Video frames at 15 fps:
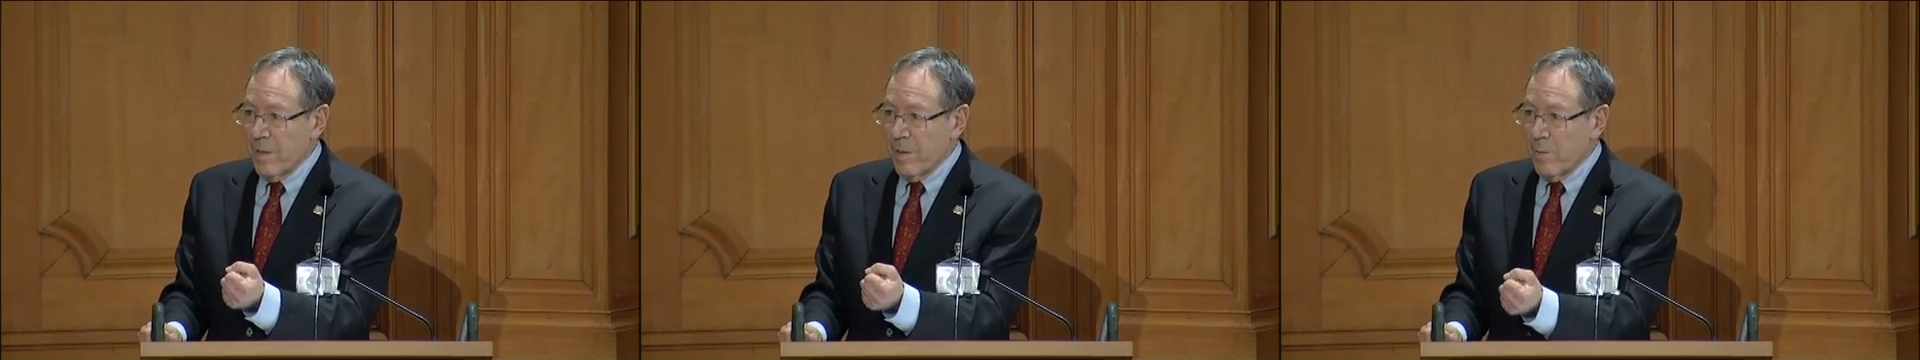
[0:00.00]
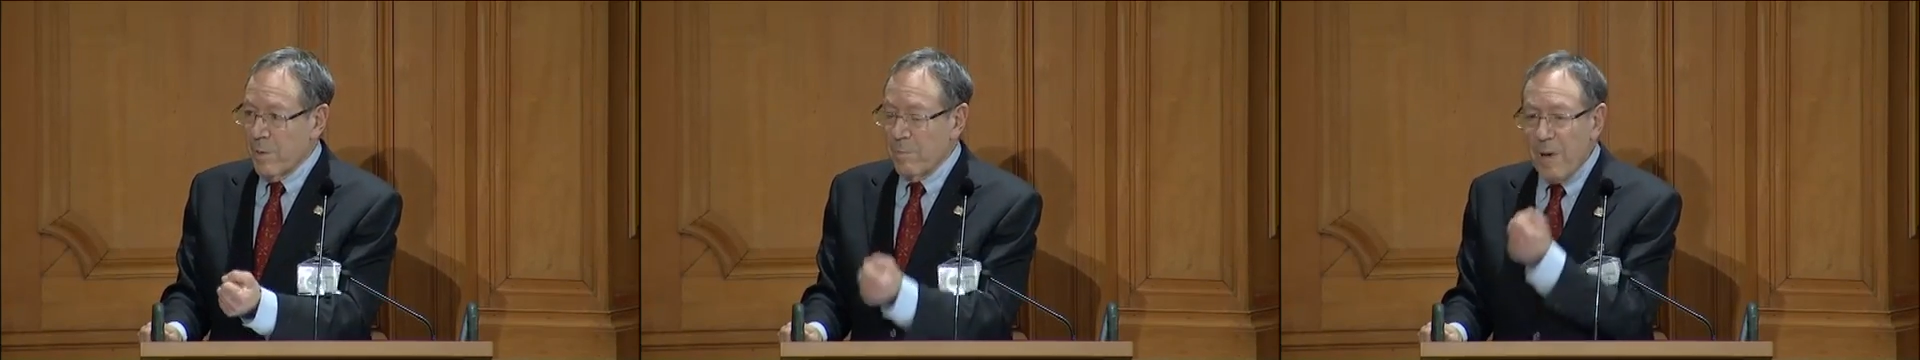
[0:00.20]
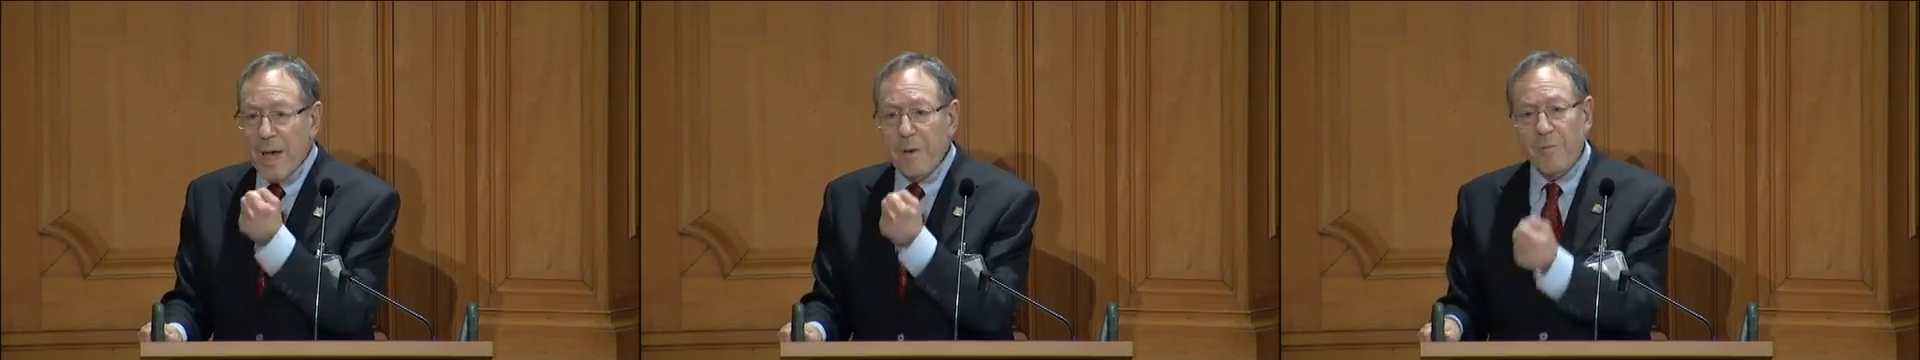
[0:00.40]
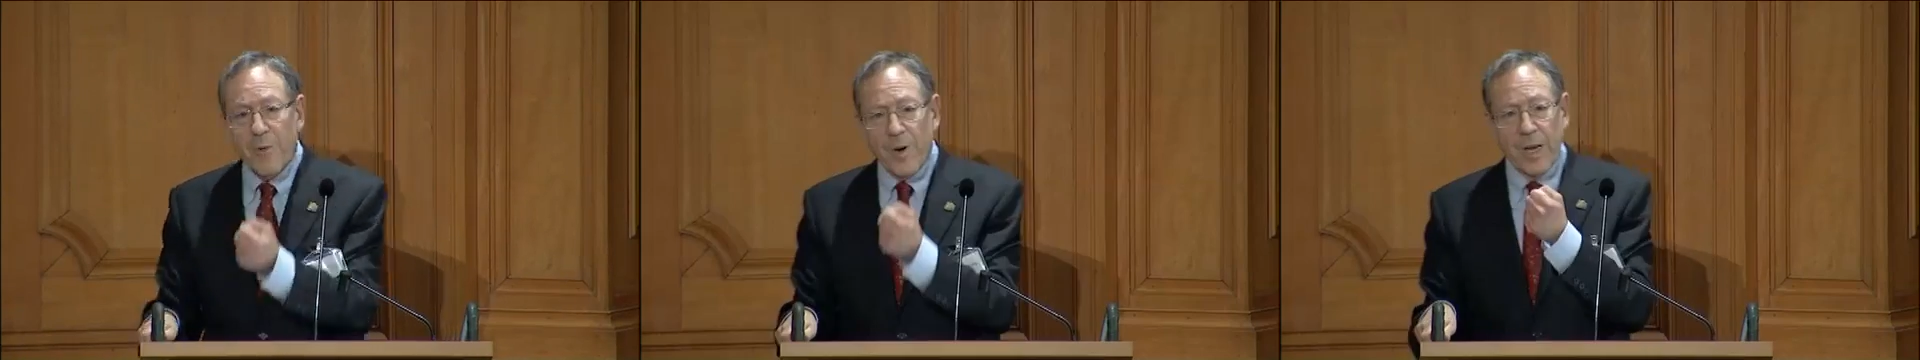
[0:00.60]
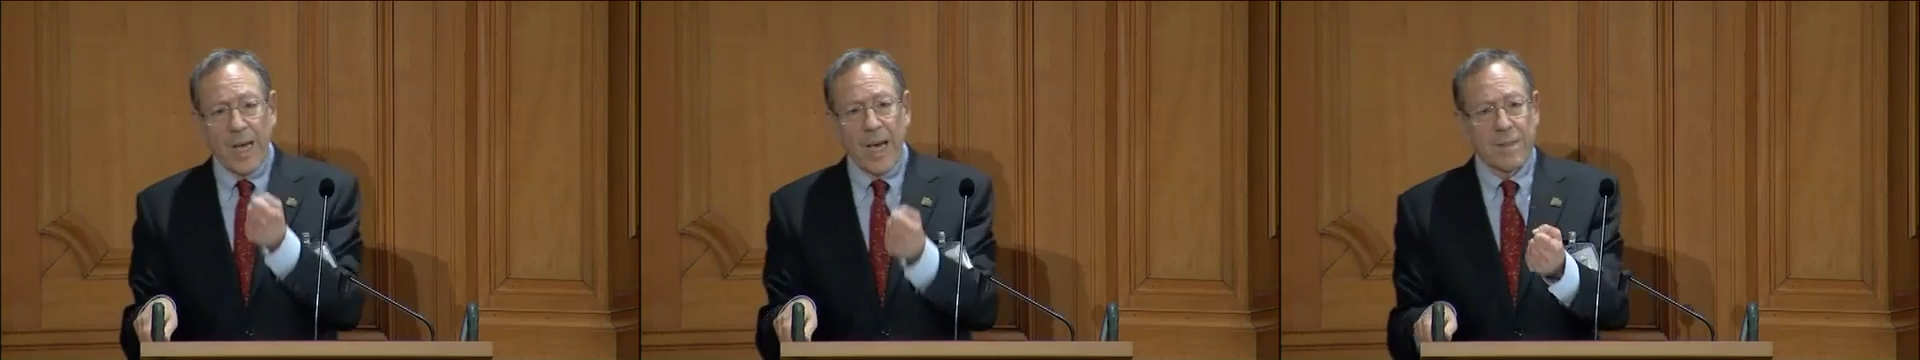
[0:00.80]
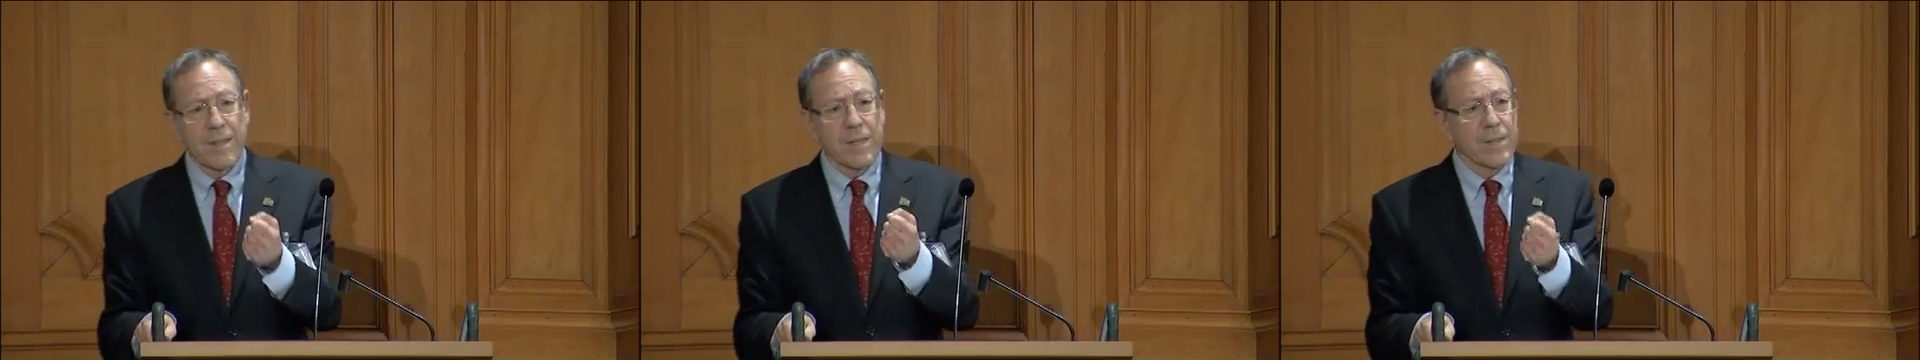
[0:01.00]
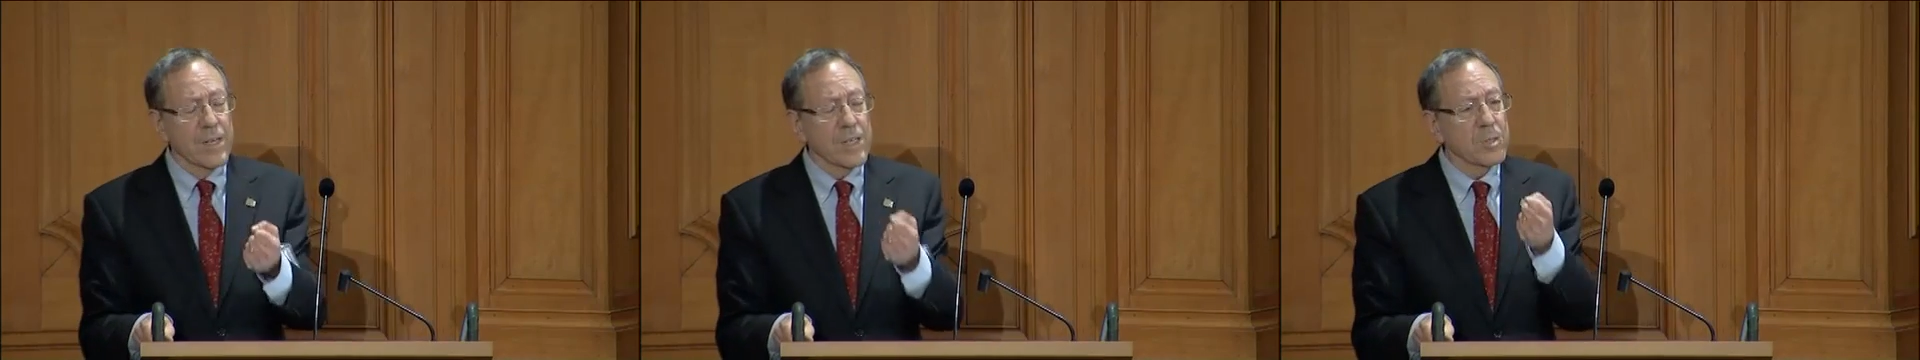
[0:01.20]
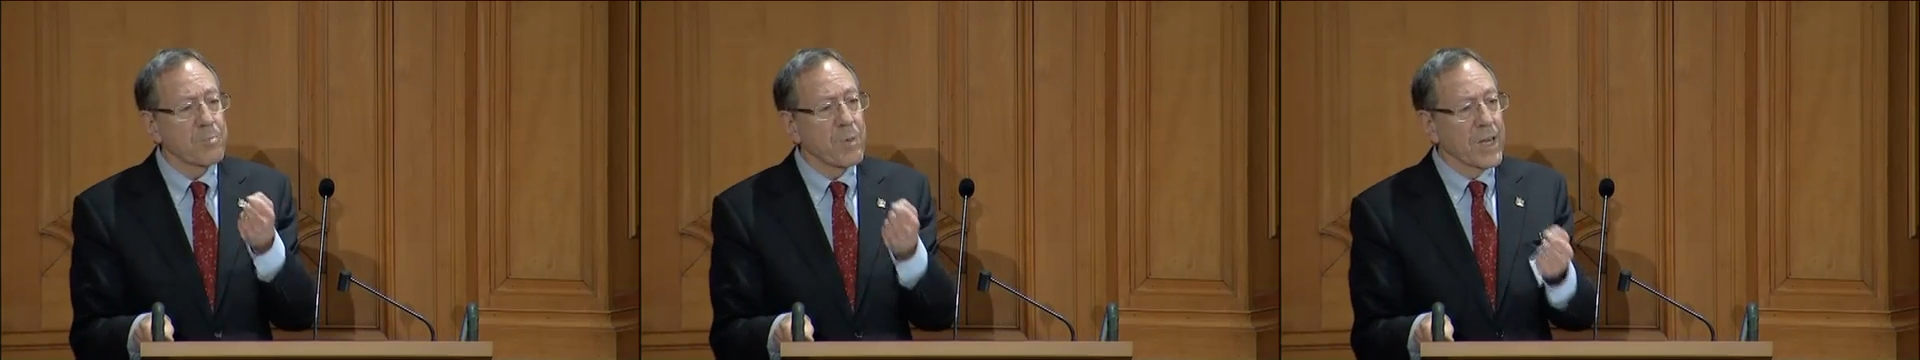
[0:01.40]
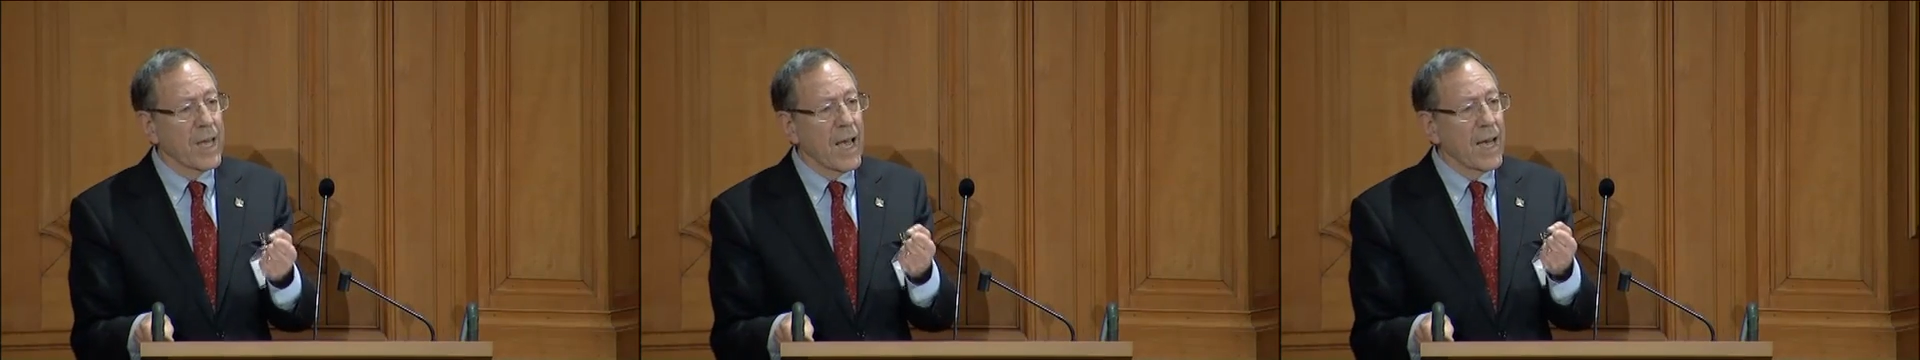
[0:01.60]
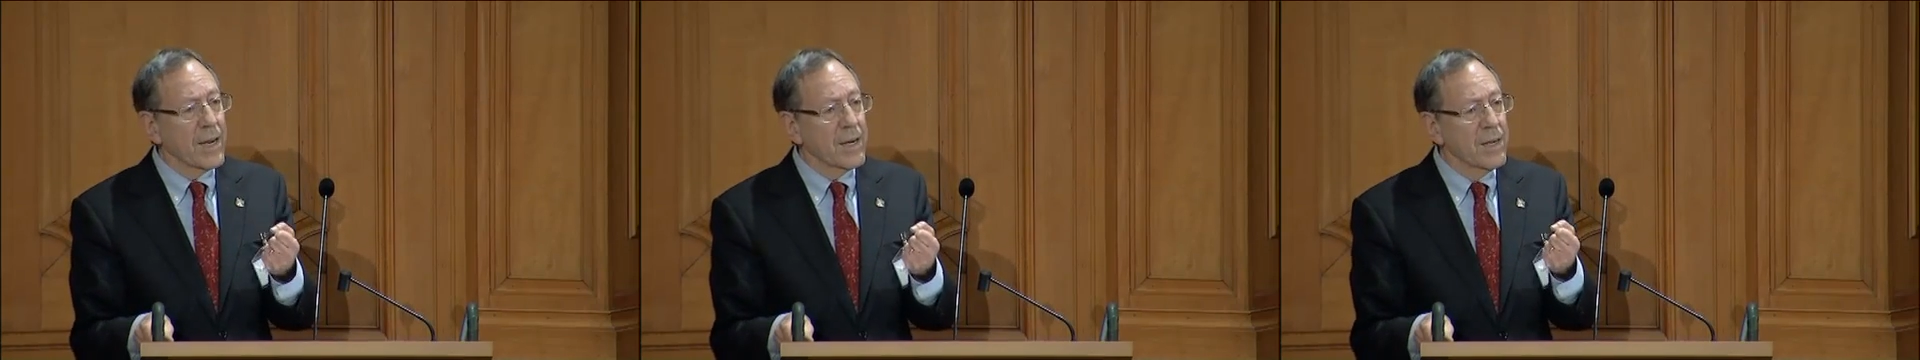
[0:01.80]
we may forget that this
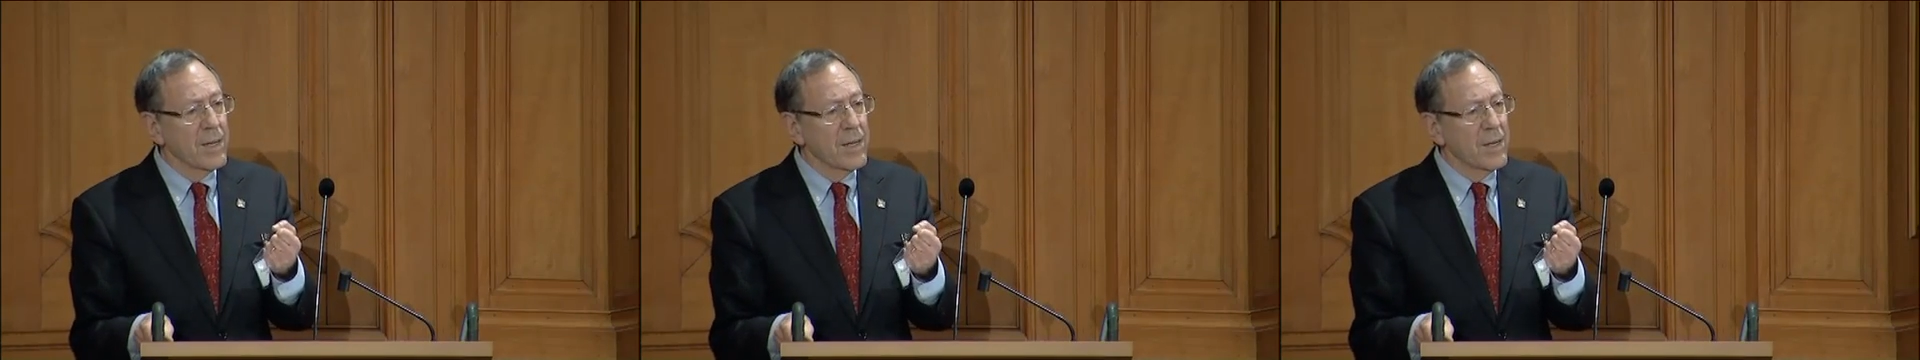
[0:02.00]
began